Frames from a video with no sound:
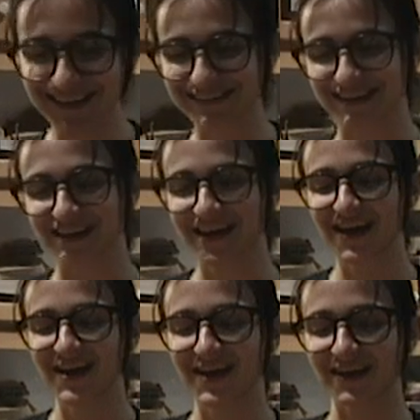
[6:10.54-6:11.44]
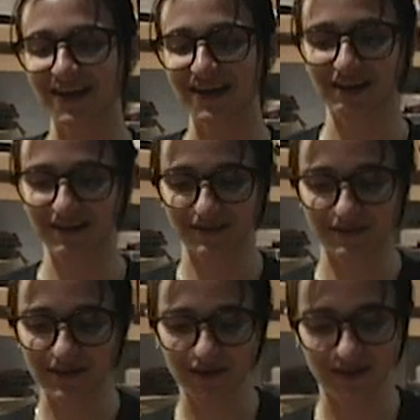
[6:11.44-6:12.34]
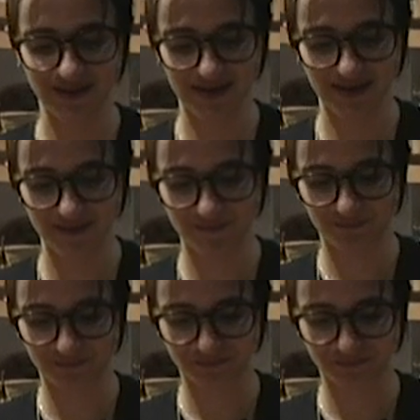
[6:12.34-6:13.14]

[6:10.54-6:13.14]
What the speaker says: Looks like we're not in the